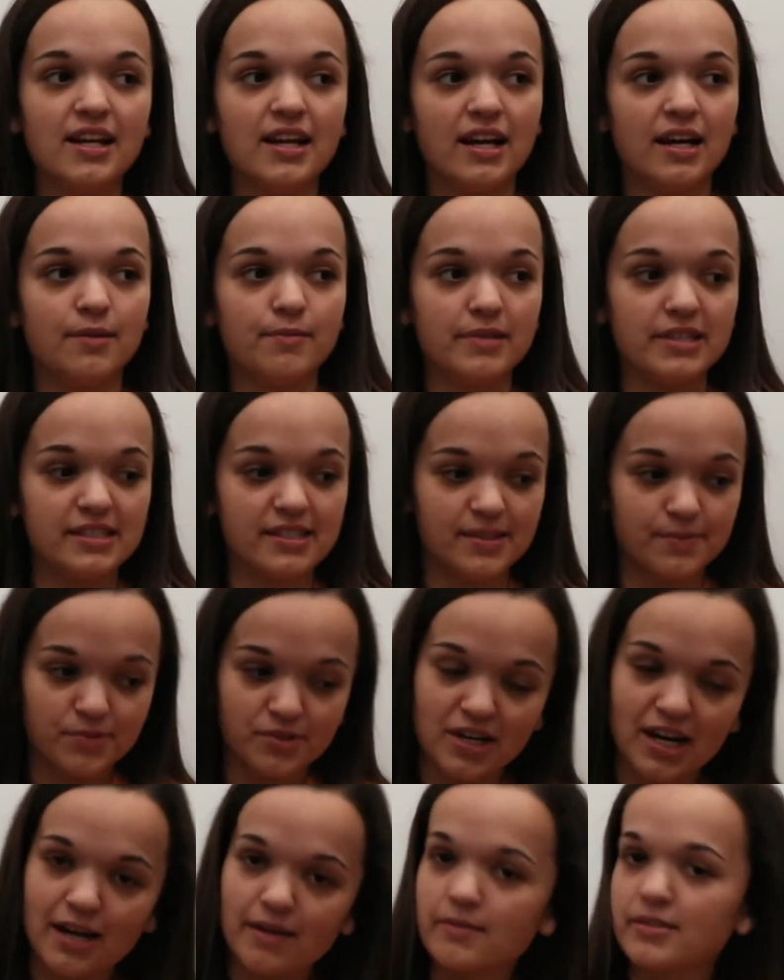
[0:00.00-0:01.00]
how many
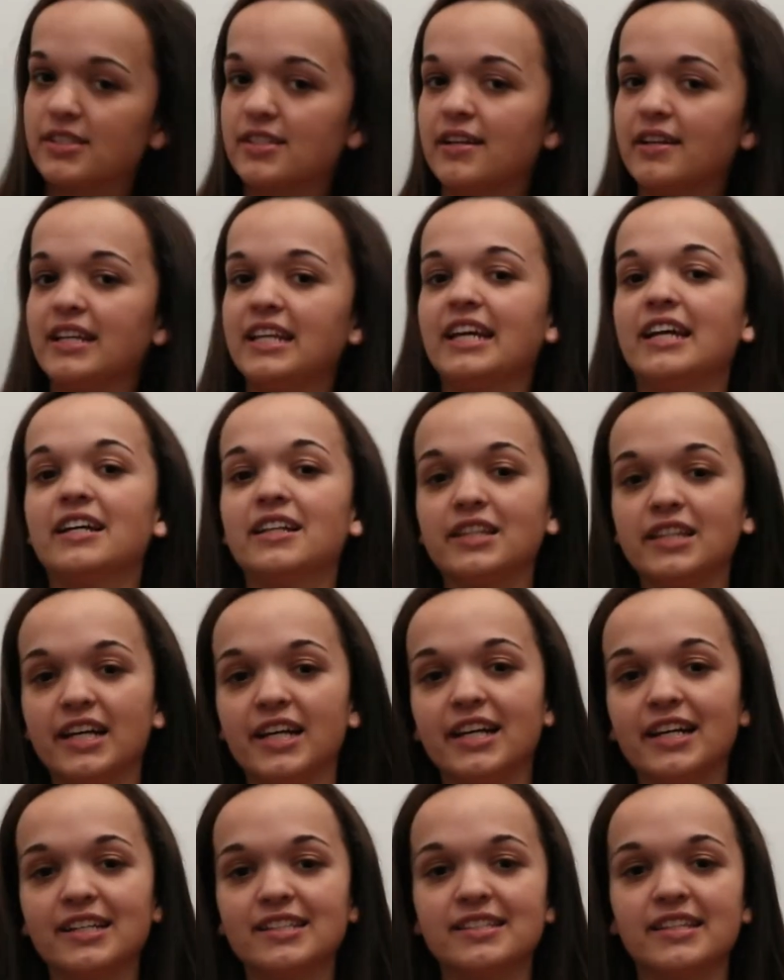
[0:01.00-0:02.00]
subscribers I'd get,
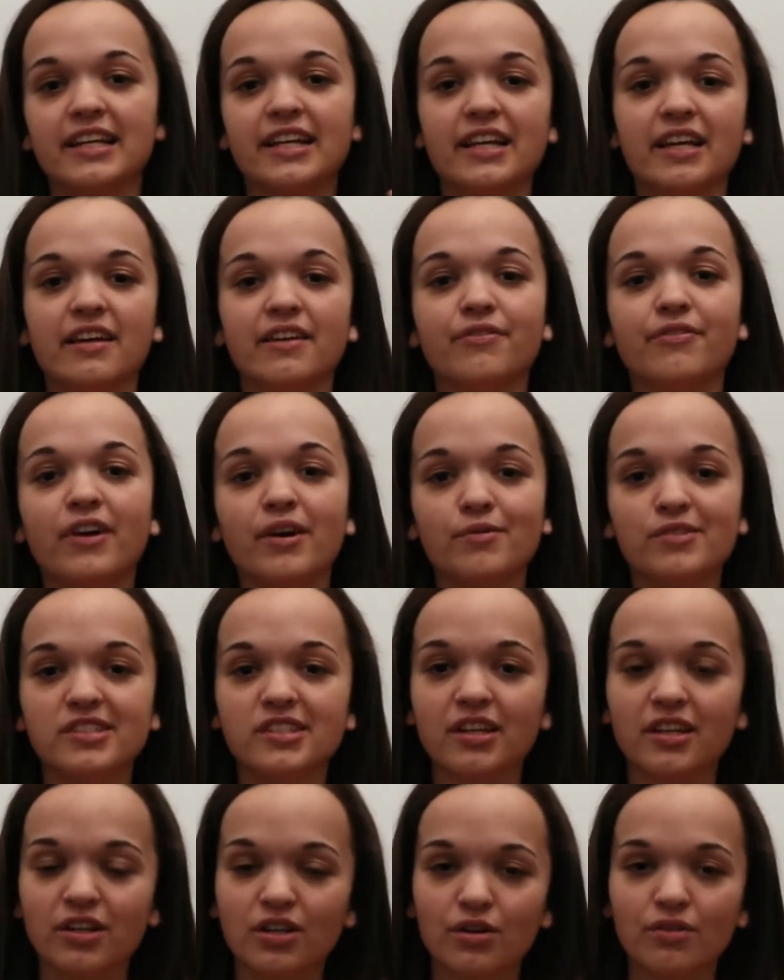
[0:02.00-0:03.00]
likes, like if I was
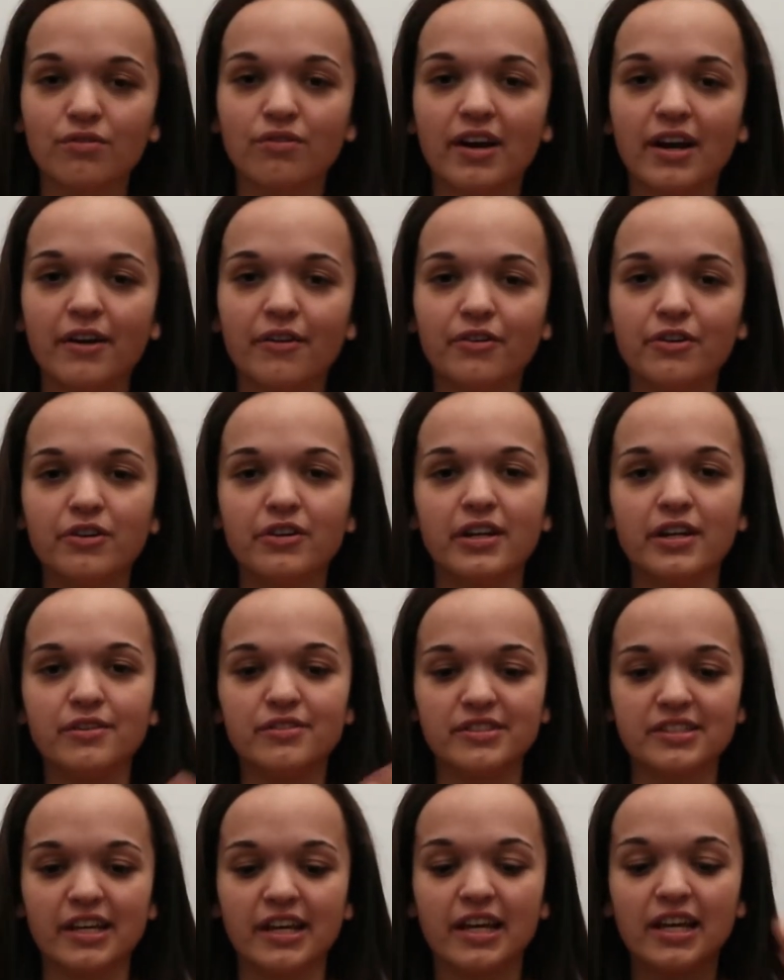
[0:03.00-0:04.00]
gonna go viral and I
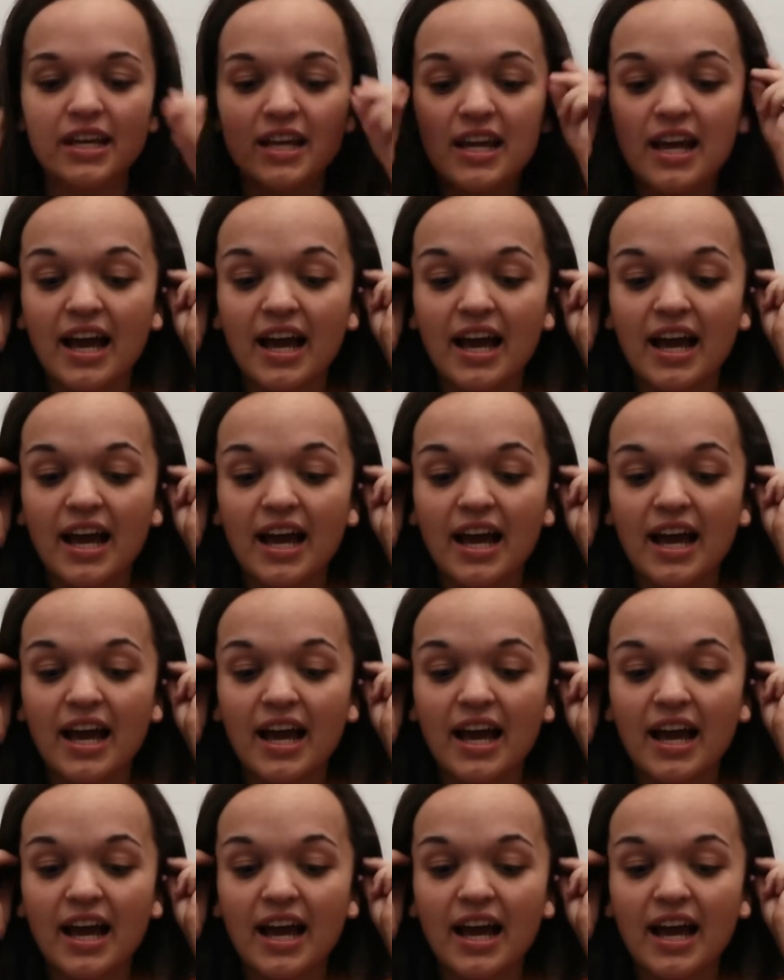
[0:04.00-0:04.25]
was like,